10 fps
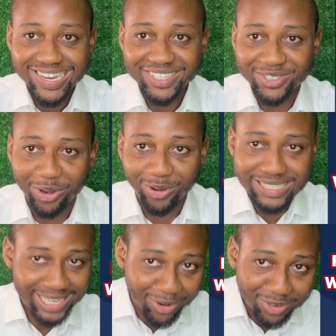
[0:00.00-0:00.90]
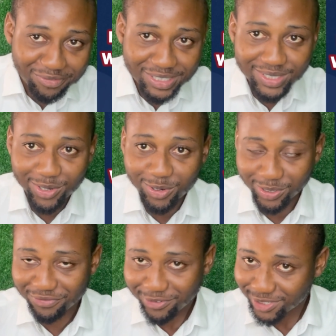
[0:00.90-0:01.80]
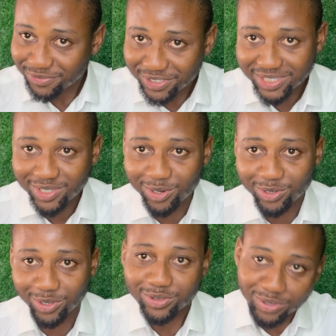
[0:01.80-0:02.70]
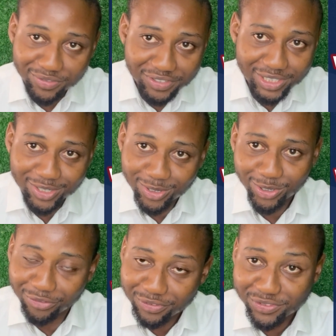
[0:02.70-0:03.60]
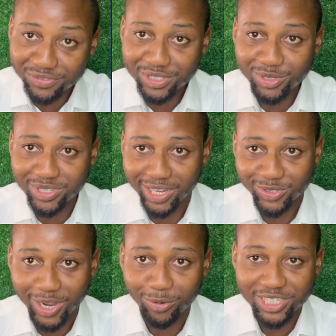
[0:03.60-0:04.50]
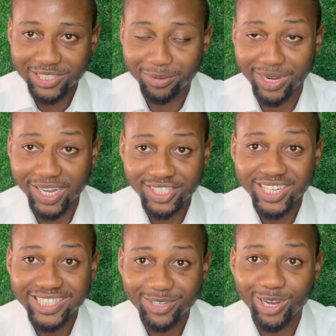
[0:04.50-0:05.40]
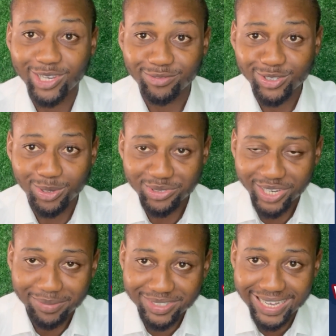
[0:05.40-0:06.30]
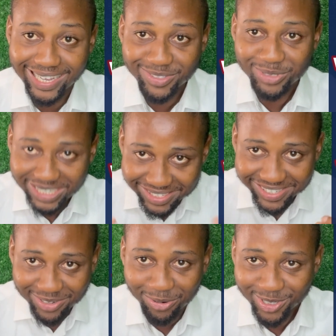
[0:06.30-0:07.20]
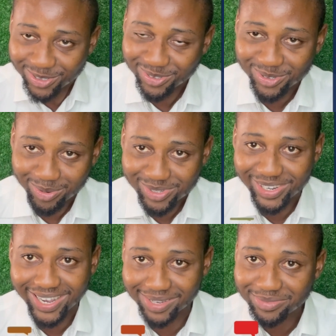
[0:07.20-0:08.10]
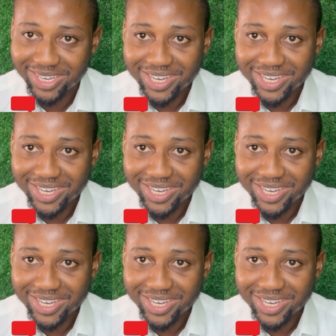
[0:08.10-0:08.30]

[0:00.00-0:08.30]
your second video, your first video, your third video, your fifth video that you are watching on our channel and you have not subscribed yet, we really want you to subscribe.